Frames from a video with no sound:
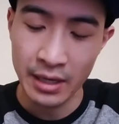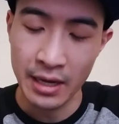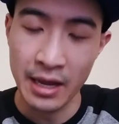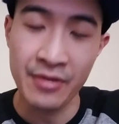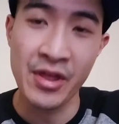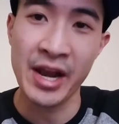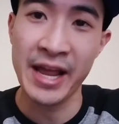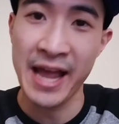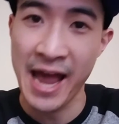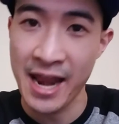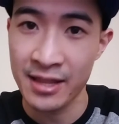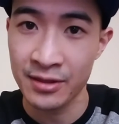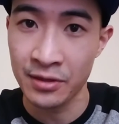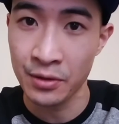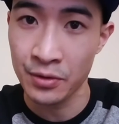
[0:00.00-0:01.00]
and then I
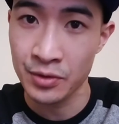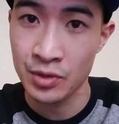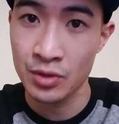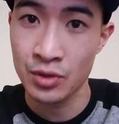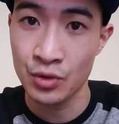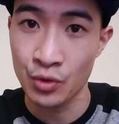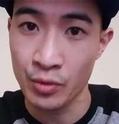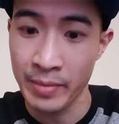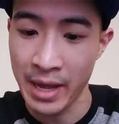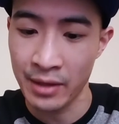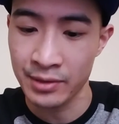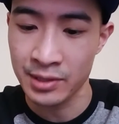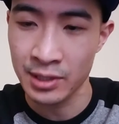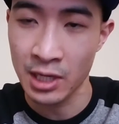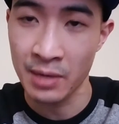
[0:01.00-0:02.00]
added those two
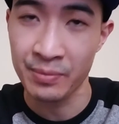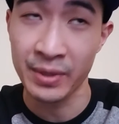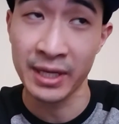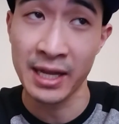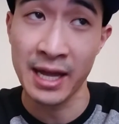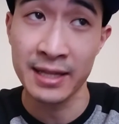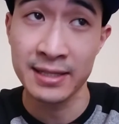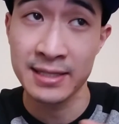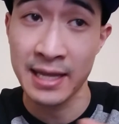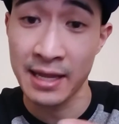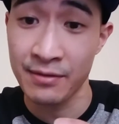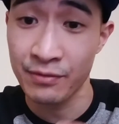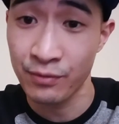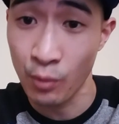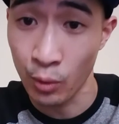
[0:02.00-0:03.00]
amounts up and got
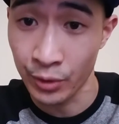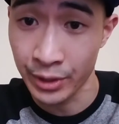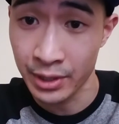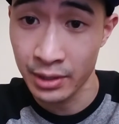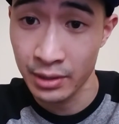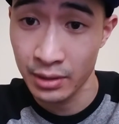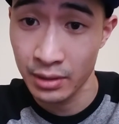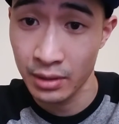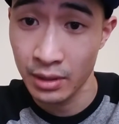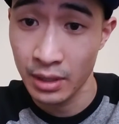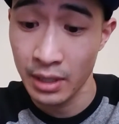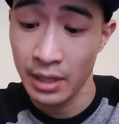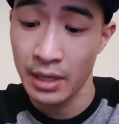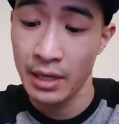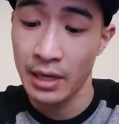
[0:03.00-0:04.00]
1040,
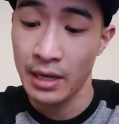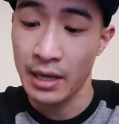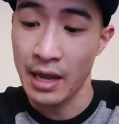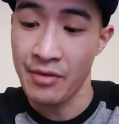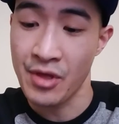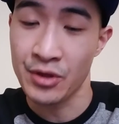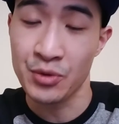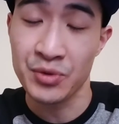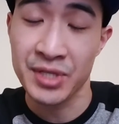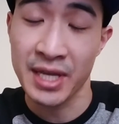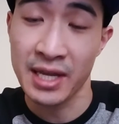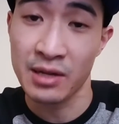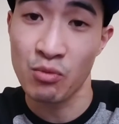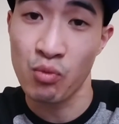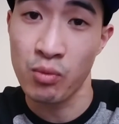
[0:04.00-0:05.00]
and then you
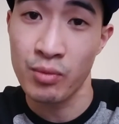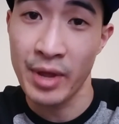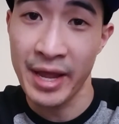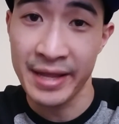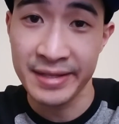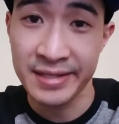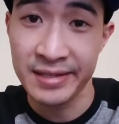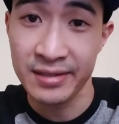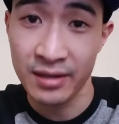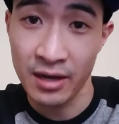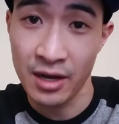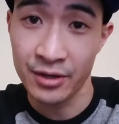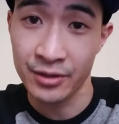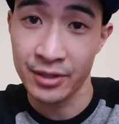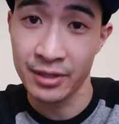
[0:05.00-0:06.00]
take
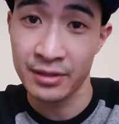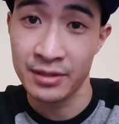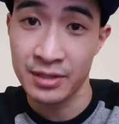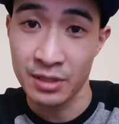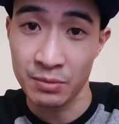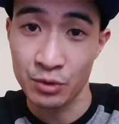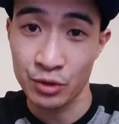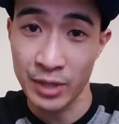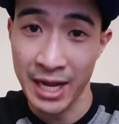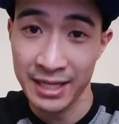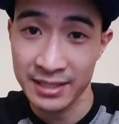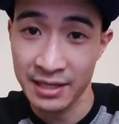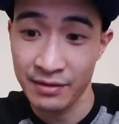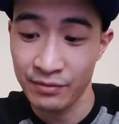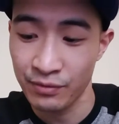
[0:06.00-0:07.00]
1800,
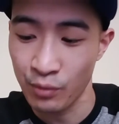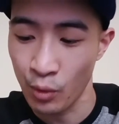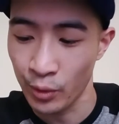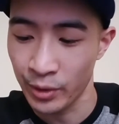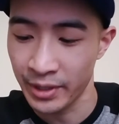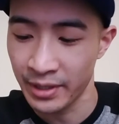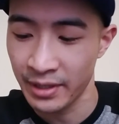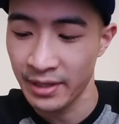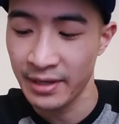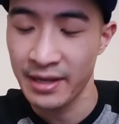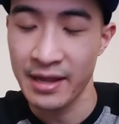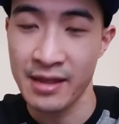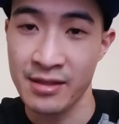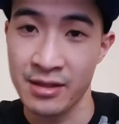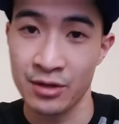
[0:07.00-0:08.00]
subtract 1040,
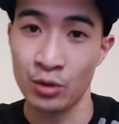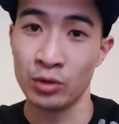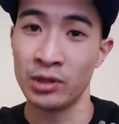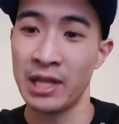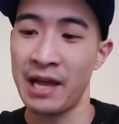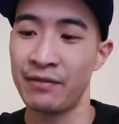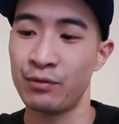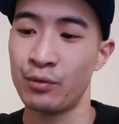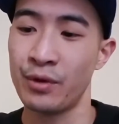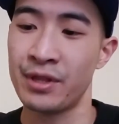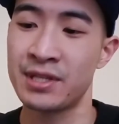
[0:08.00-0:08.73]
and then you're left with